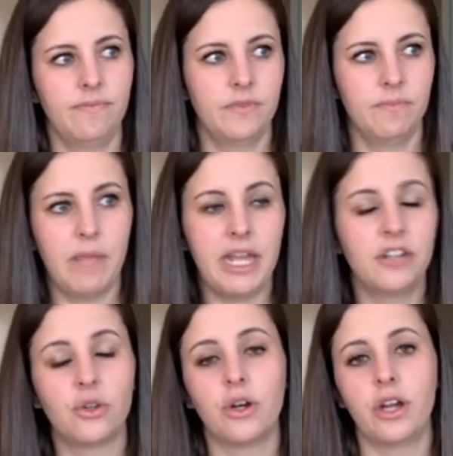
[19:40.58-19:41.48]

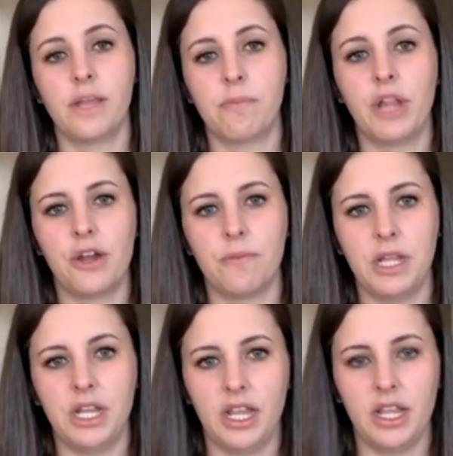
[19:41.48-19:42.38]
mandatory player
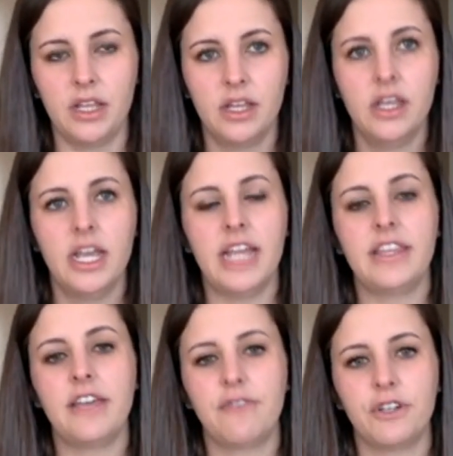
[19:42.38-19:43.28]
meeting at
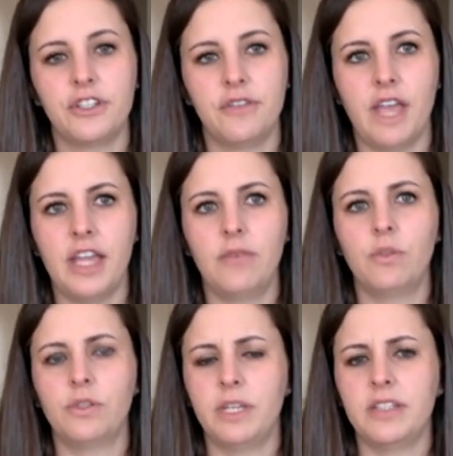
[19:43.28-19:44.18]
that first event and
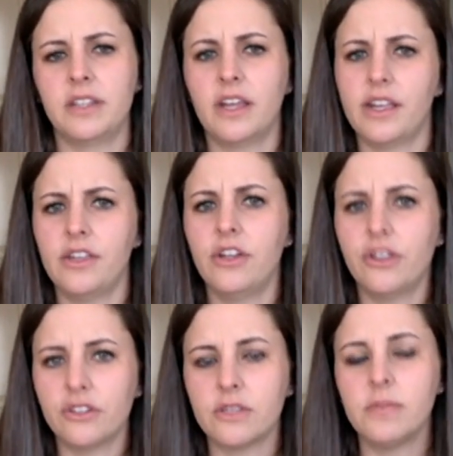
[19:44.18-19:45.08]
was basically like, you know,
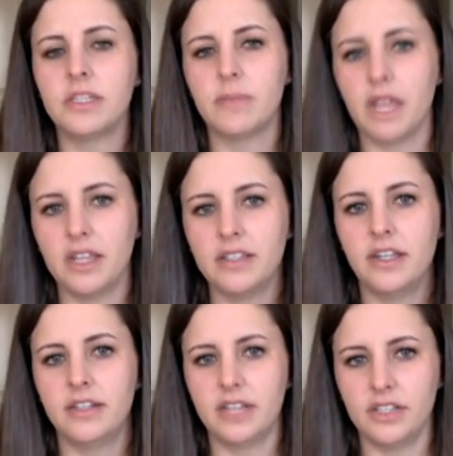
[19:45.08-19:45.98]
there's going to be some hand
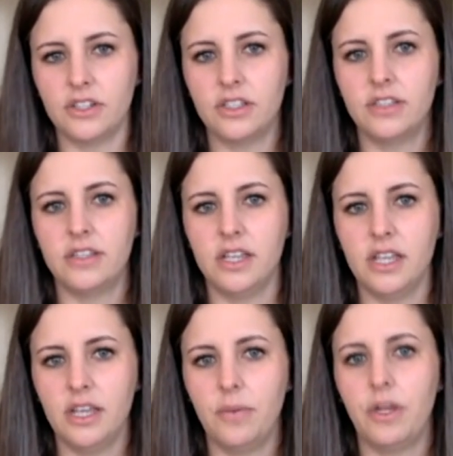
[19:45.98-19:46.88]
sanitizer on the
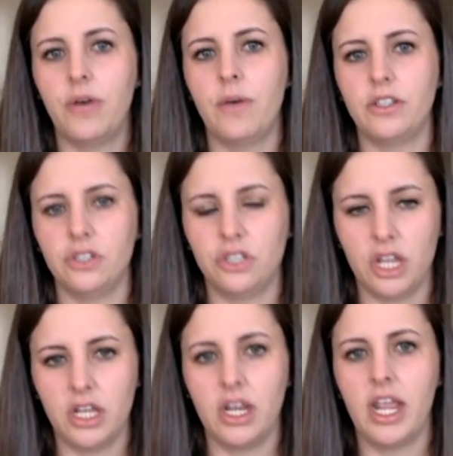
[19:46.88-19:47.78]
tee. We don't want you
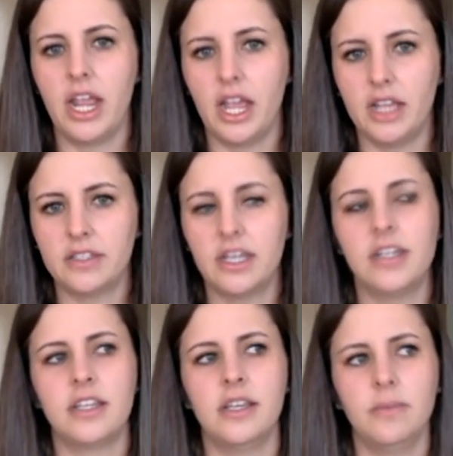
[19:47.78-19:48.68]
shaking hands. Kind of
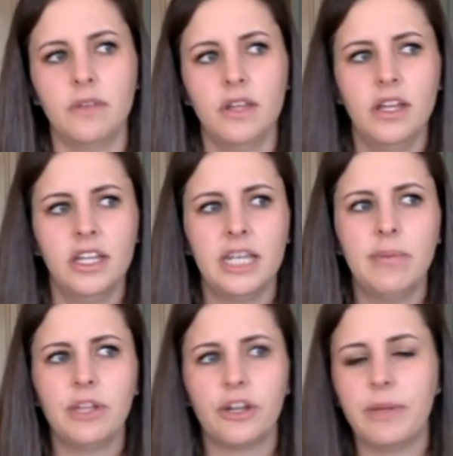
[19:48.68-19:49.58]
keep keep a
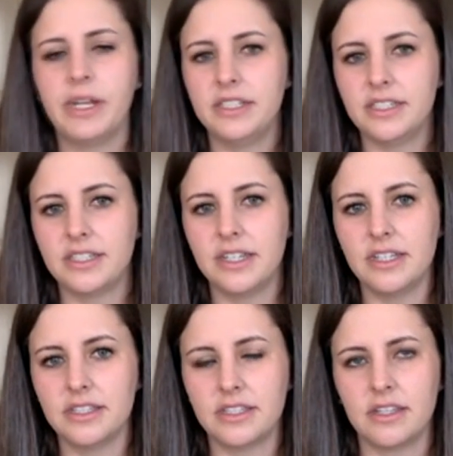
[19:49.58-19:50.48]
little bit of
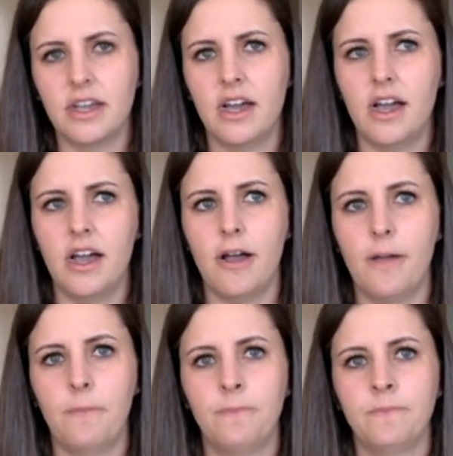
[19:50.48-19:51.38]
distance.
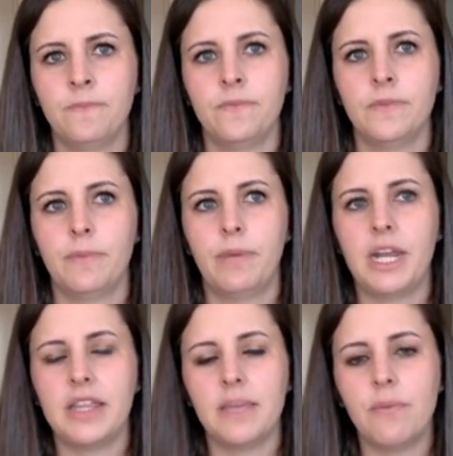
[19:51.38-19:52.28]
Um, but
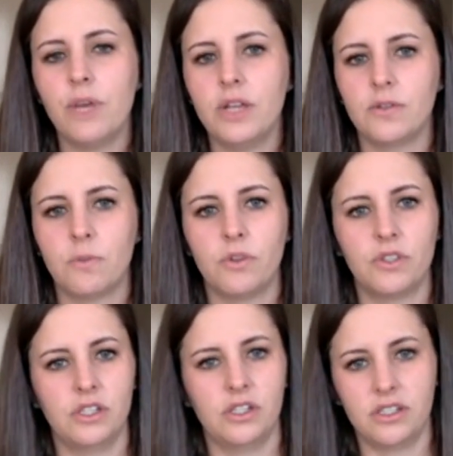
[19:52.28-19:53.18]
at that point, it was
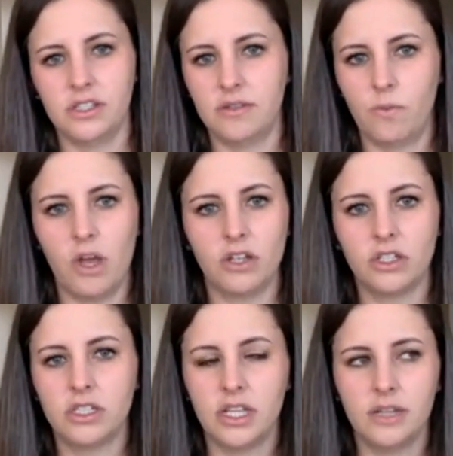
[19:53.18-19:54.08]
mostly just in
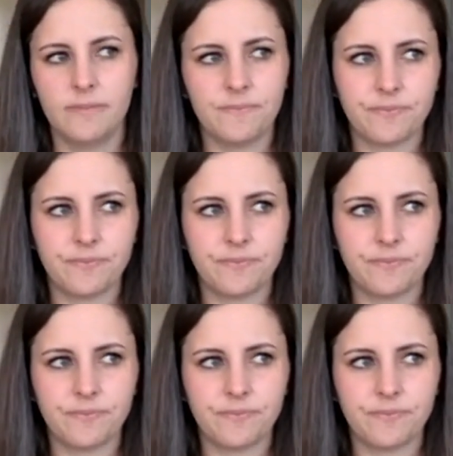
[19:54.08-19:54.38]
Washington.